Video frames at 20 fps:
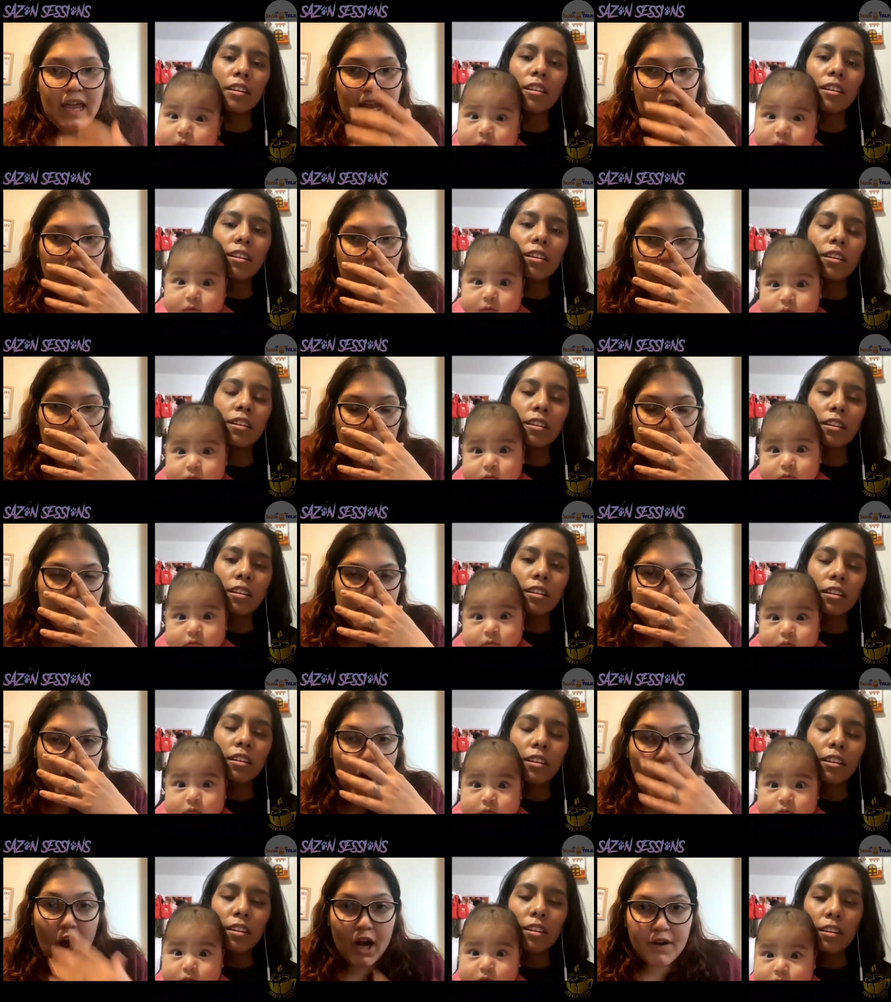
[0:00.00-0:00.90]
Speaker 1: it was
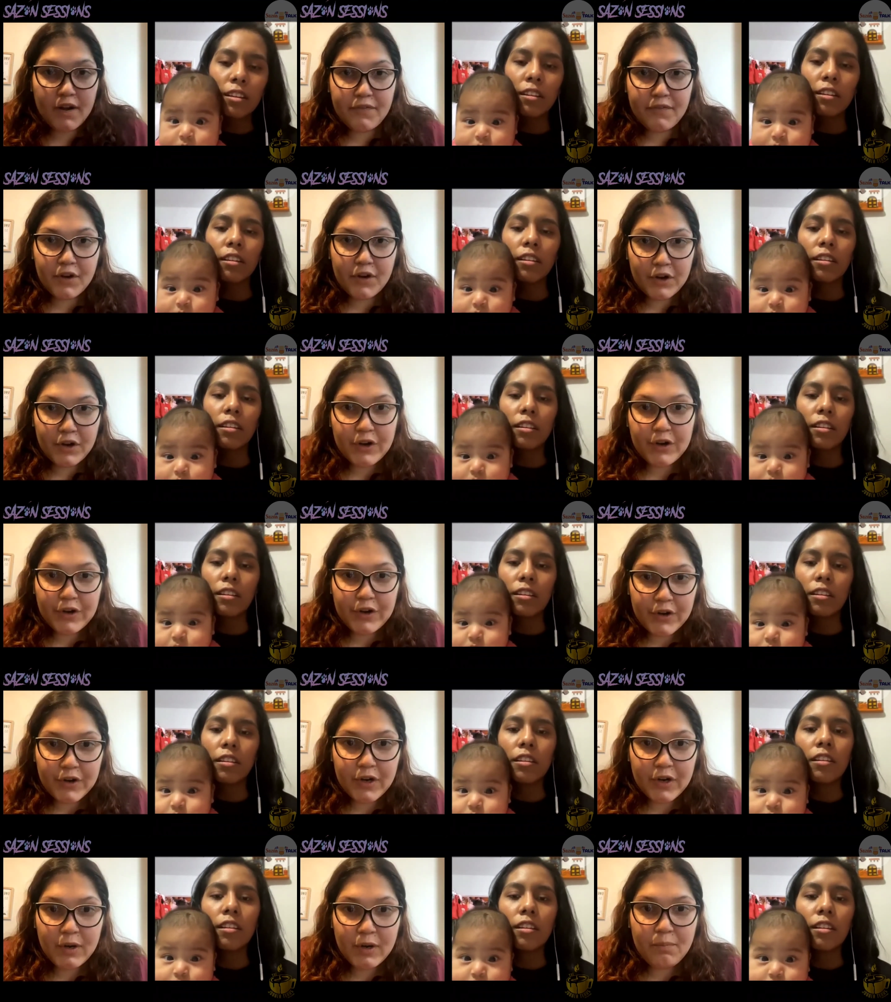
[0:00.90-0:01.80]
hard for
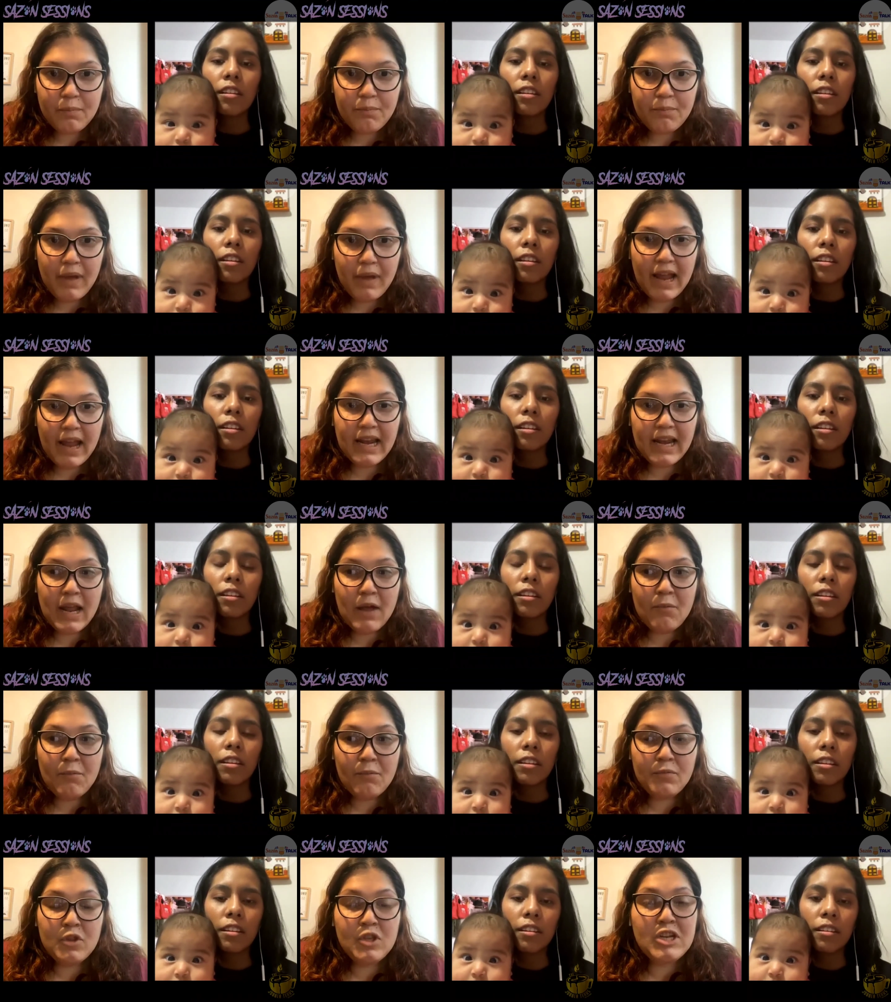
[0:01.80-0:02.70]
her. And then
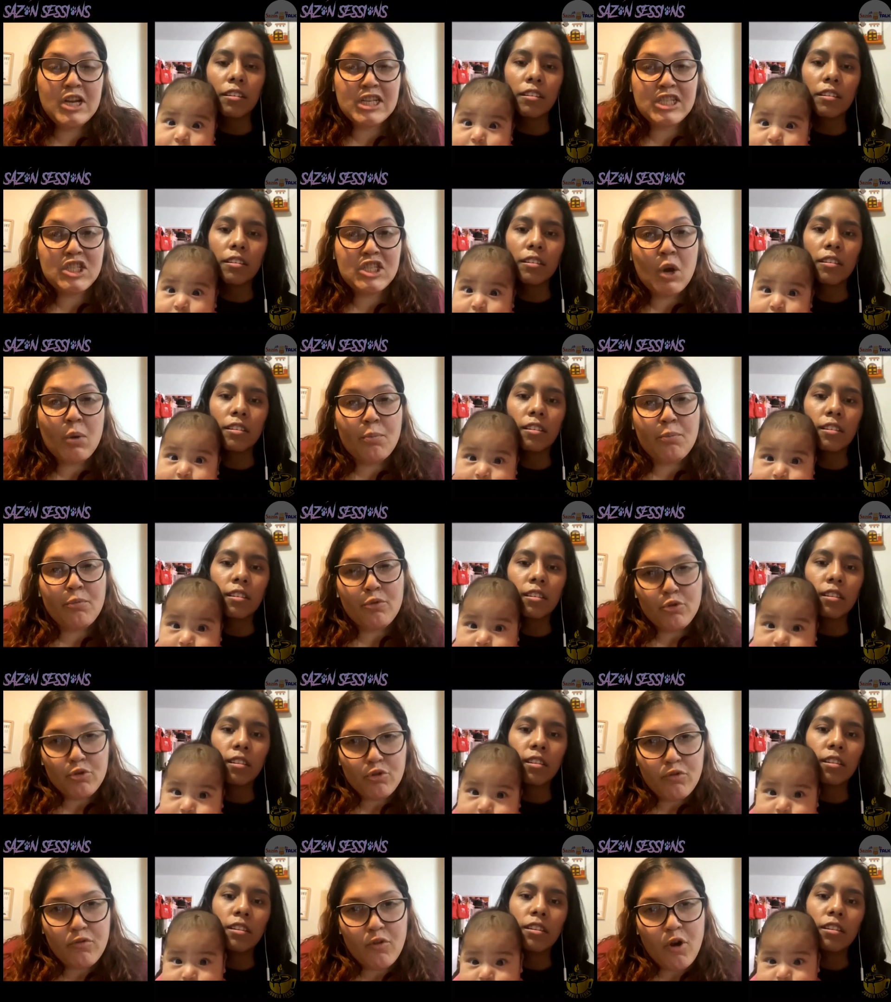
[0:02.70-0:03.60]
just the
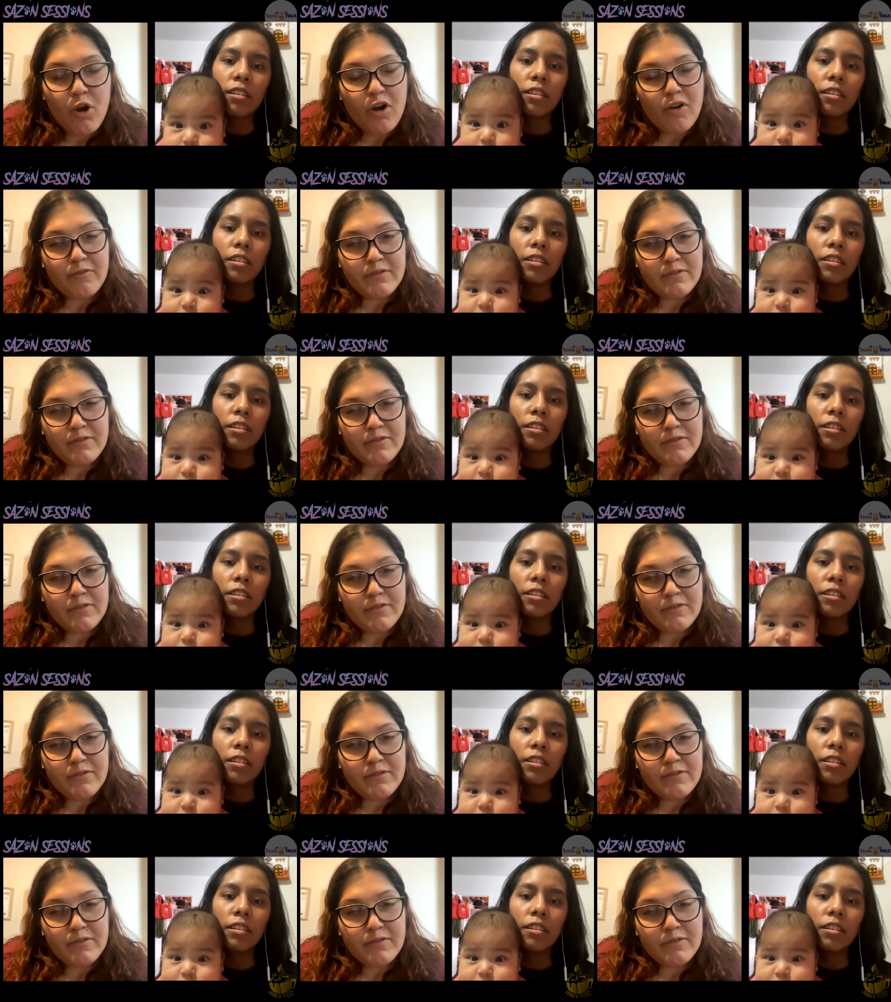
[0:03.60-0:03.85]
approval of to